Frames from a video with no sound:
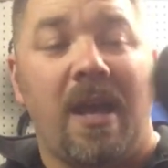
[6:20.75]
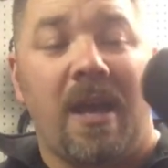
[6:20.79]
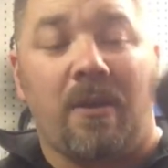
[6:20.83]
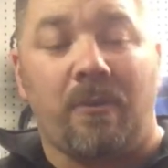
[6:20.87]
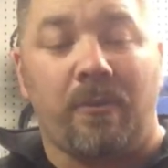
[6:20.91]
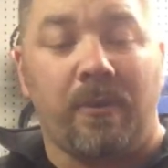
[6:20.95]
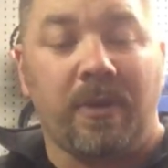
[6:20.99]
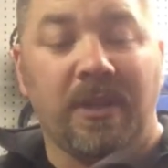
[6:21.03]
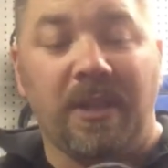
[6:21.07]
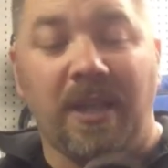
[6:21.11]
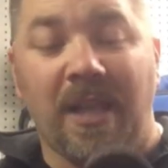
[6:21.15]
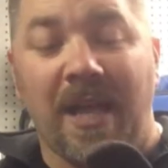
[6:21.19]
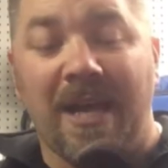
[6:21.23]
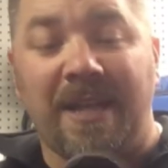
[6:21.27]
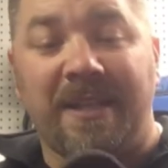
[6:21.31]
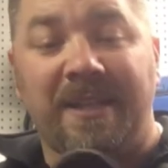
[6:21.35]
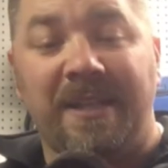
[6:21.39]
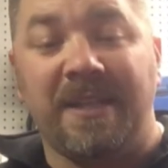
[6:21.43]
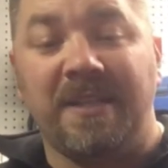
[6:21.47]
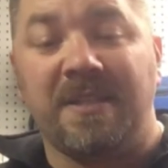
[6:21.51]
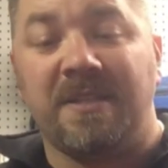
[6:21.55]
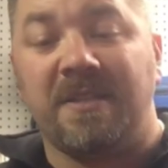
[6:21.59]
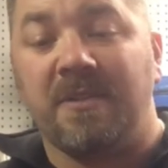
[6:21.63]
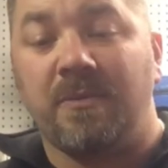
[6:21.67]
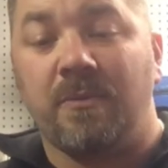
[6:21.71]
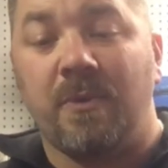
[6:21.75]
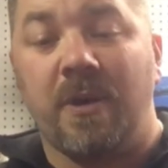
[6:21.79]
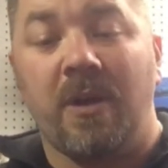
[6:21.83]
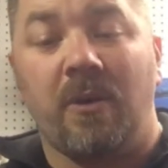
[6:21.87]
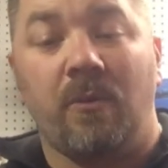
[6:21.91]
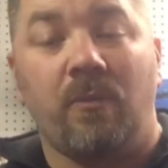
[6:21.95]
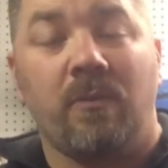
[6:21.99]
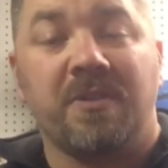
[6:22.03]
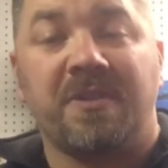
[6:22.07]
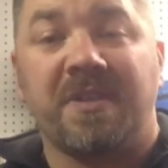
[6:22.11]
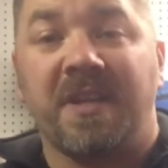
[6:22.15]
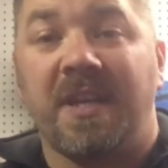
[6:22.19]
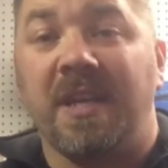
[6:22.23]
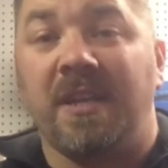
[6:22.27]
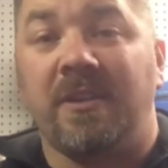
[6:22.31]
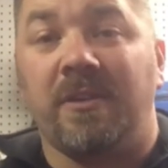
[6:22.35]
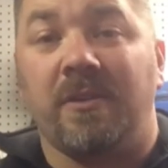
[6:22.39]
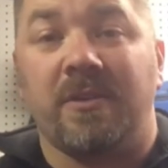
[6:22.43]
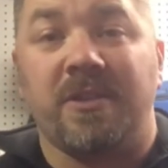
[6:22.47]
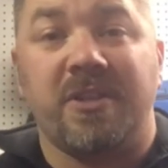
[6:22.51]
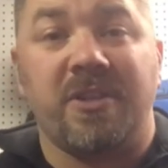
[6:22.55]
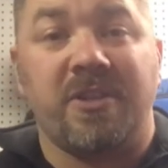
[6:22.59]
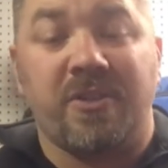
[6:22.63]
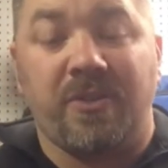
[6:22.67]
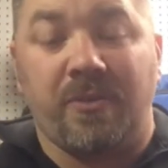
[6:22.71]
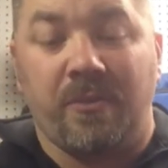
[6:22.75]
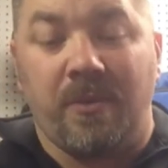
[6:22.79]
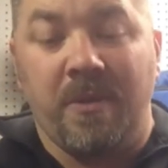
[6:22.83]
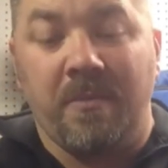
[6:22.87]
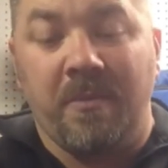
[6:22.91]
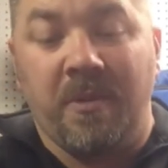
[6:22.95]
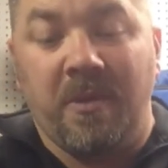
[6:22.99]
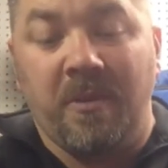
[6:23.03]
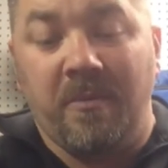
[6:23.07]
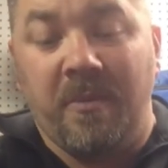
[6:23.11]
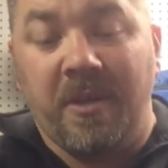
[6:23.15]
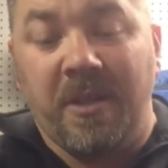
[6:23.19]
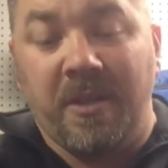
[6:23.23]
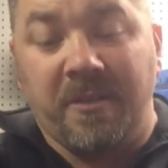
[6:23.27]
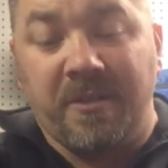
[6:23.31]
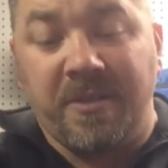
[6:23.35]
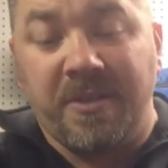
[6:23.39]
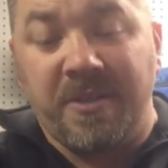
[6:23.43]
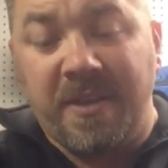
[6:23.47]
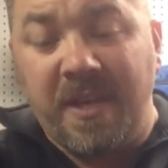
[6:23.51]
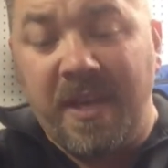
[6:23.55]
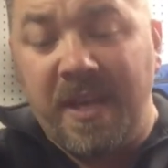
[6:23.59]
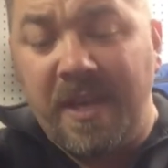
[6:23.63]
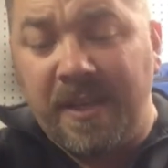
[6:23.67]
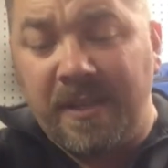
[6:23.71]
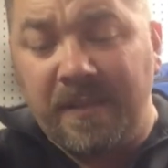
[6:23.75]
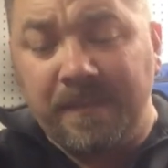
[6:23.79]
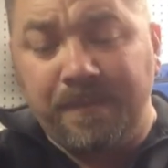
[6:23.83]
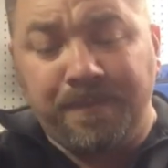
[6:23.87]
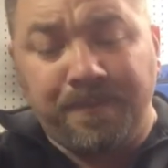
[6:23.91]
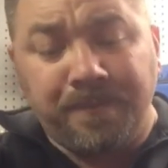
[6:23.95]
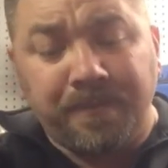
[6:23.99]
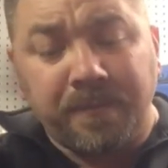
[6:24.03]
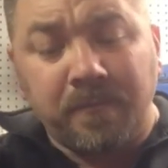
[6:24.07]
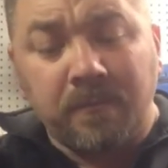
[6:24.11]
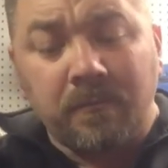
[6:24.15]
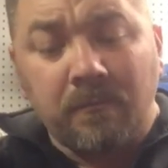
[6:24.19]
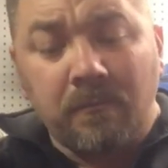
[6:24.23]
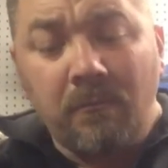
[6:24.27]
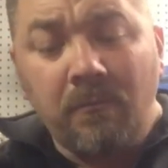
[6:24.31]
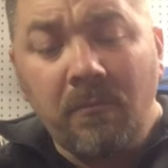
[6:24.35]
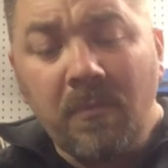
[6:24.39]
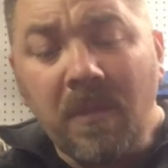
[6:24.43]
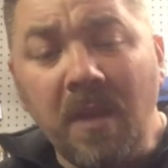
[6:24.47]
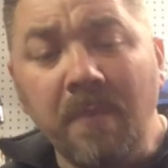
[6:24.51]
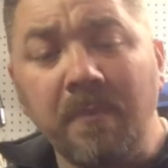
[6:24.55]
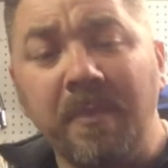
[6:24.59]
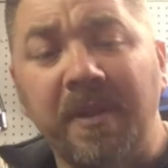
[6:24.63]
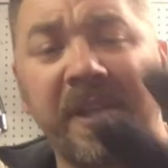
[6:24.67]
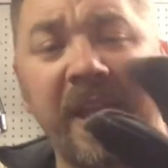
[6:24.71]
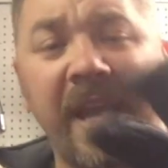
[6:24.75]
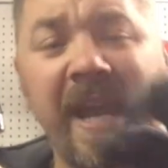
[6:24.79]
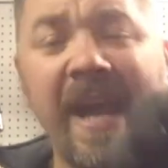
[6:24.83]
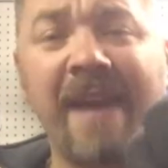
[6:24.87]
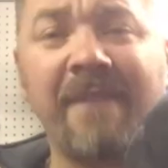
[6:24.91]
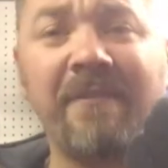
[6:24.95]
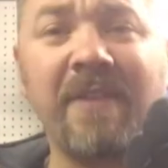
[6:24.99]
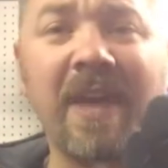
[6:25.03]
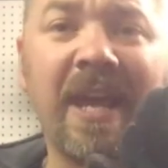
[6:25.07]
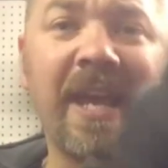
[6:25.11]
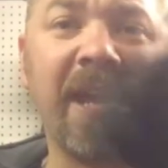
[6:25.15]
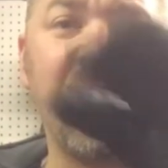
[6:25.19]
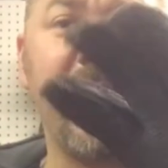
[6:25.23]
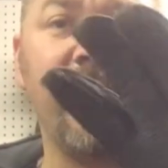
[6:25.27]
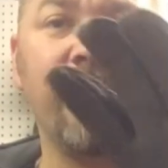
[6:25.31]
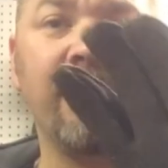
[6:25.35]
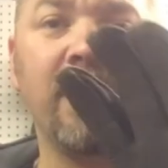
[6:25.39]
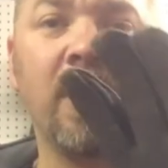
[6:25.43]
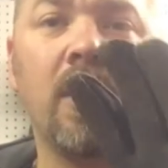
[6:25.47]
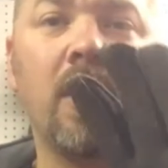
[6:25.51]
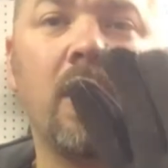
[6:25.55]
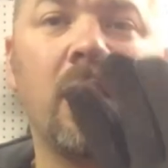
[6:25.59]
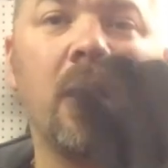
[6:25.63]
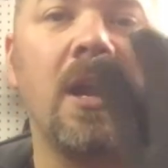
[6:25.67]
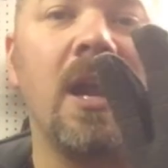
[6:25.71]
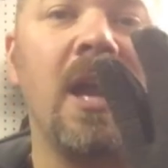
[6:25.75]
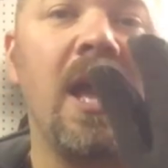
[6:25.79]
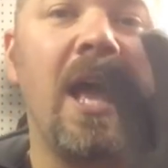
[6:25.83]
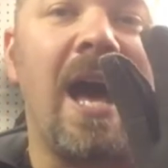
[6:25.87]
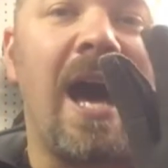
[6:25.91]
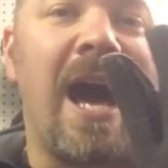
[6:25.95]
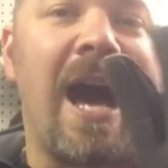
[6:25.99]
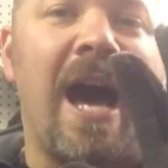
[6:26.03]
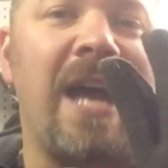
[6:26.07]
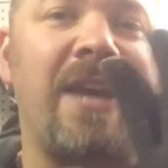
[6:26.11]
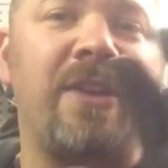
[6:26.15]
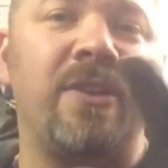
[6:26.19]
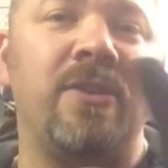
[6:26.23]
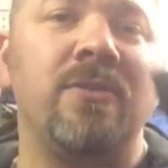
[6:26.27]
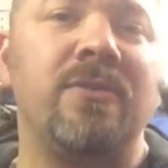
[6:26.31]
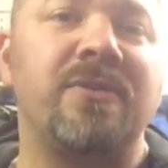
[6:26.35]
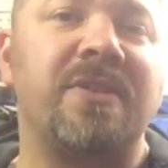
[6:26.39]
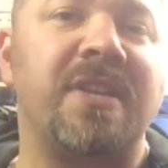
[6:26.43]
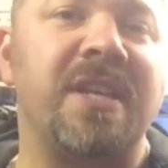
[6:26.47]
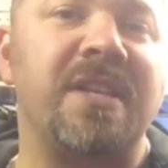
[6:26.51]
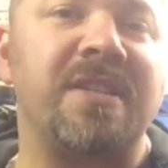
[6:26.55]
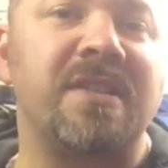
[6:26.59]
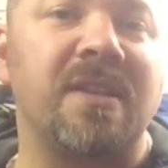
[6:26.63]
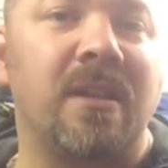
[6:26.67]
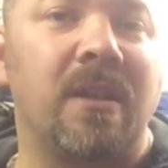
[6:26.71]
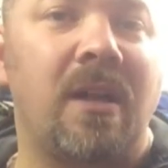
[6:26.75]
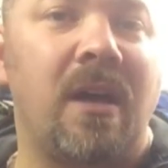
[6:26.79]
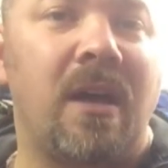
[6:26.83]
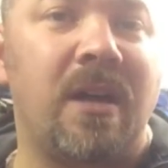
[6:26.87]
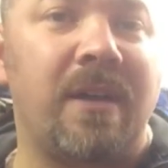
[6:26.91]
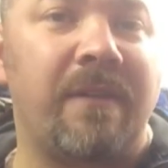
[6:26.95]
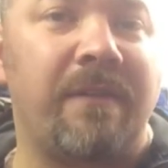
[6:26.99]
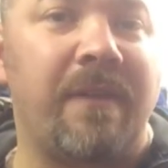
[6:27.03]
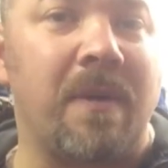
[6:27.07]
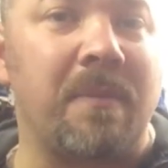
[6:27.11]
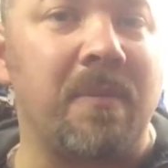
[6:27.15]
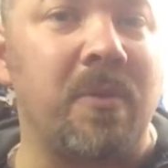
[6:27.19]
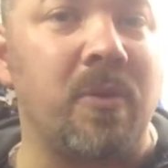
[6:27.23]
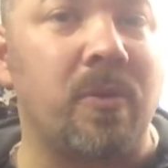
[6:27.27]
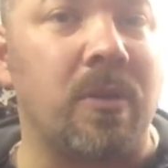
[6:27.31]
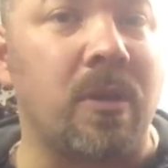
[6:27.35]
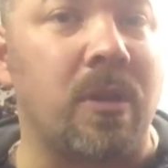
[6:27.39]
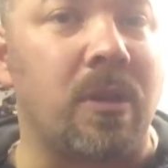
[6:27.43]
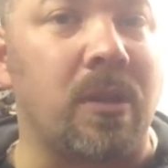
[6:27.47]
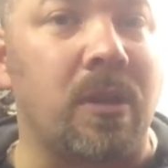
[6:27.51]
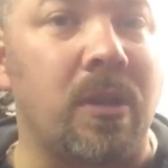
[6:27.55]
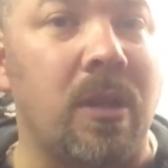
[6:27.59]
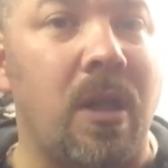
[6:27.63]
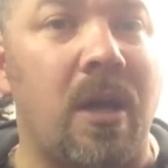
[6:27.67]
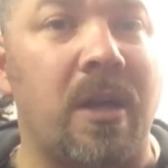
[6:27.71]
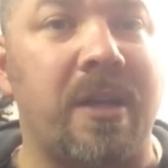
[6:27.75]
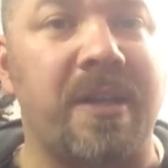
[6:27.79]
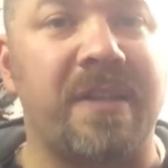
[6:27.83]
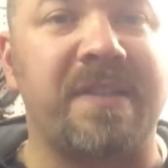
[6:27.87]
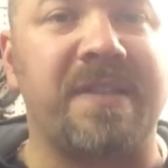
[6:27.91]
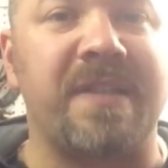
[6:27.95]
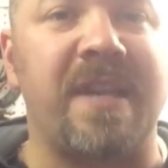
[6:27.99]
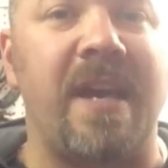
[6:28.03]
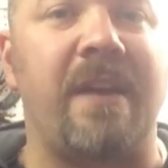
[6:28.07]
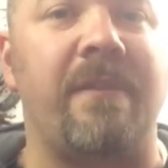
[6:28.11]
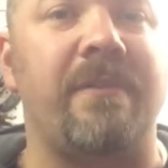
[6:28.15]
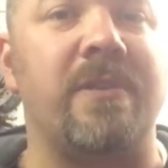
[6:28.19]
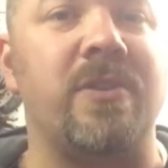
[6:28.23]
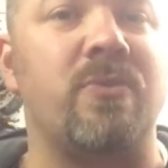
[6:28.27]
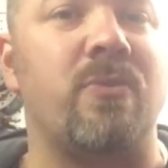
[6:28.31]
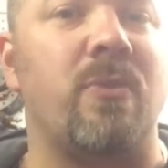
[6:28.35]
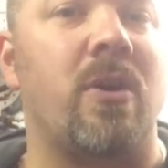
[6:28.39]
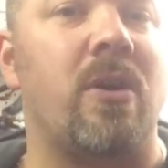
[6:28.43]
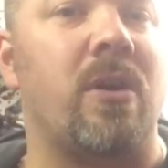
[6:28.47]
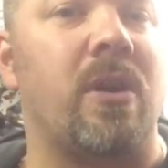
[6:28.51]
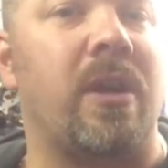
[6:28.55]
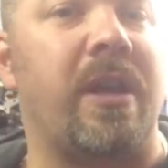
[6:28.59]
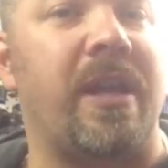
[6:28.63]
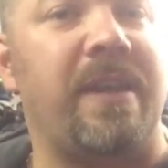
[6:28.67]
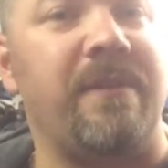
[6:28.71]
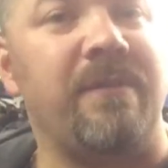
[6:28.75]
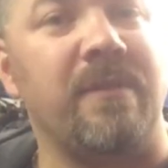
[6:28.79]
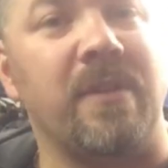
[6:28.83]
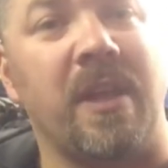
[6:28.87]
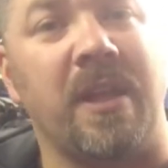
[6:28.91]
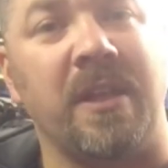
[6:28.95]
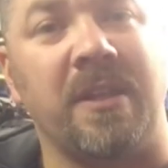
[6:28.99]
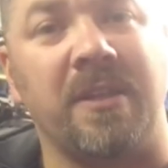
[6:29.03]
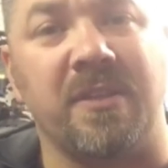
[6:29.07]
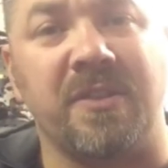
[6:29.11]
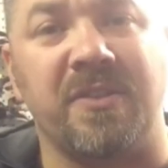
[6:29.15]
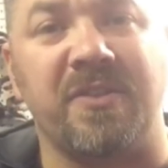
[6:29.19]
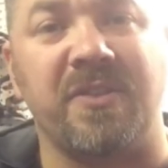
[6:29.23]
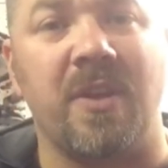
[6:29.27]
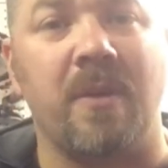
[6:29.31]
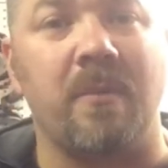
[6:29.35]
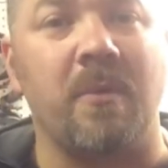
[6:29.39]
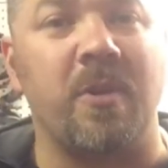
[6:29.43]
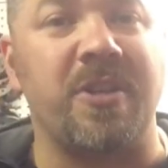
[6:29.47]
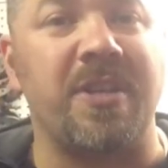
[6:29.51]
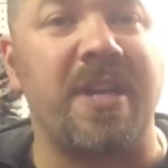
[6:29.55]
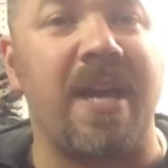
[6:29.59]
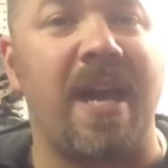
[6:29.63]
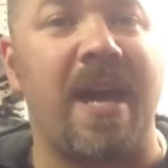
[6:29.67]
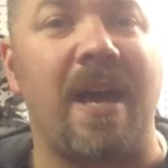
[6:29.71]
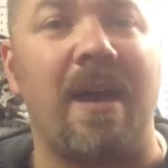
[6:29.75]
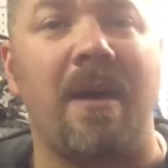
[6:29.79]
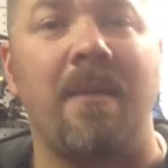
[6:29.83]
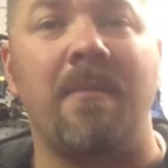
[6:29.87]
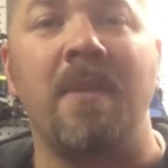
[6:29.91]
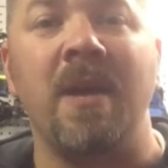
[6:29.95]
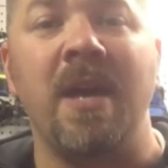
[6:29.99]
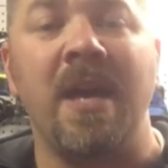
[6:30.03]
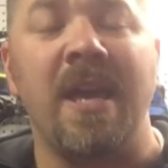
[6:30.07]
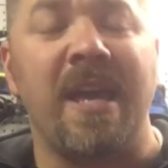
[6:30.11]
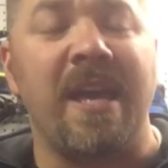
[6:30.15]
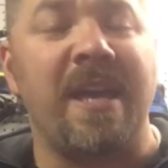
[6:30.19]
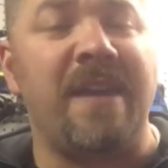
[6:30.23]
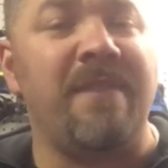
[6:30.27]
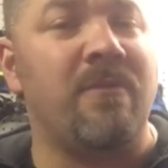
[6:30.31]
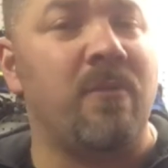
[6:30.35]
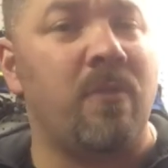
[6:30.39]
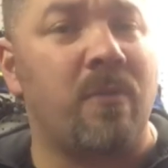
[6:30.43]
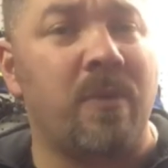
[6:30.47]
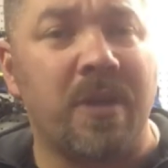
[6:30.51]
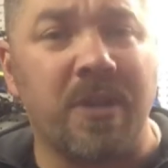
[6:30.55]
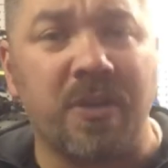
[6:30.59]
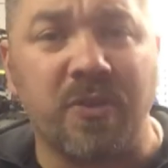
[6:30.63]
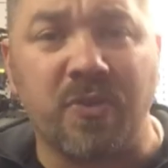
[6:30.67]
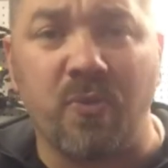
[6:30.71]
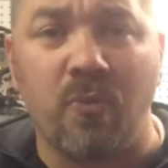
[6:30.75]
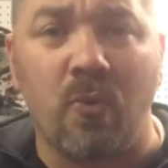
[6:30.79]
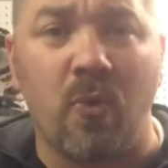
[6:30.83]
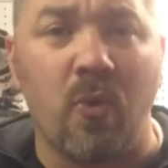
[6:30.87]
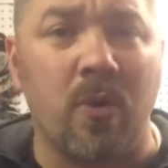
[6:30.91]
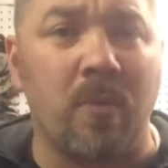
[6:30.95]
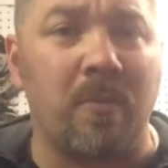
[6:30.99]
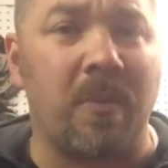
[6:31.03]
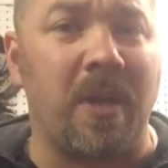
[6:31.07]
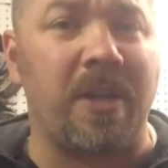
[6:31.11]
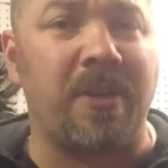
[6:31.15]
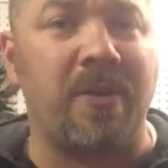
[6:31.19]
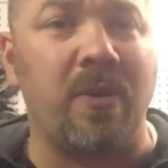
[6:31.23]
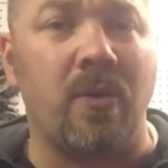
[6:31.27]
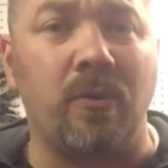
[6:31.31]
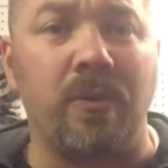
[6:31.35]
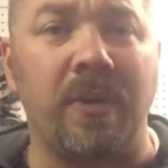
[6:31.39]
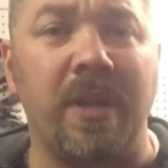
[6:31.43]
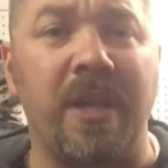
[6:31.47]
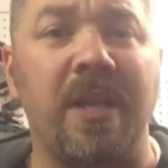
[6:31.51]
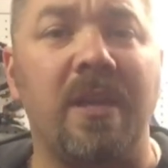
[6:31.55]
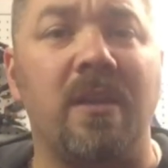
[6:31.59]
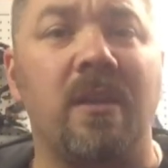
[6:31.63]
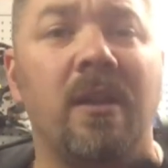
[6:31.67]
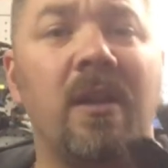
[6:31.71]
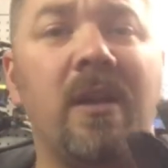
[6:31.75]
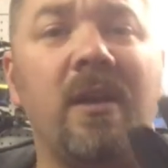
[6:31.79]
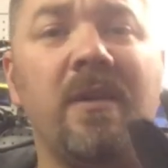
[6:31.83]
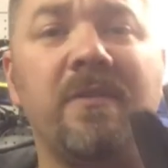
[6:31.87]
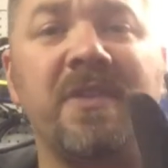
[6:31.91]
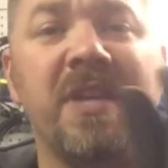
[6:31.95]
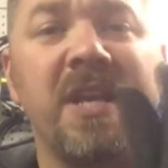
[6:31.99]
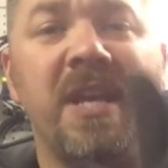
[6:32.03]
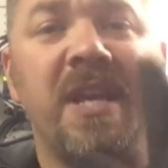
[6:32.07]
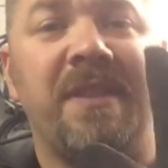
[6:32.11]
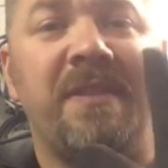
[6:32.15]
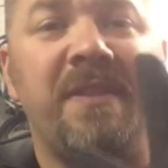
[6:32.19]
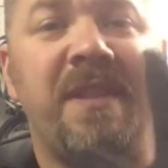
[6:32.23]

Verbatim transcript: I really like these as well. Once again, they're just 3mm thick, but they have that Kevlar. I use these a lot if I'm doing a lot of salvage work, even in the summertime, even when it's warm and I don't need gloves.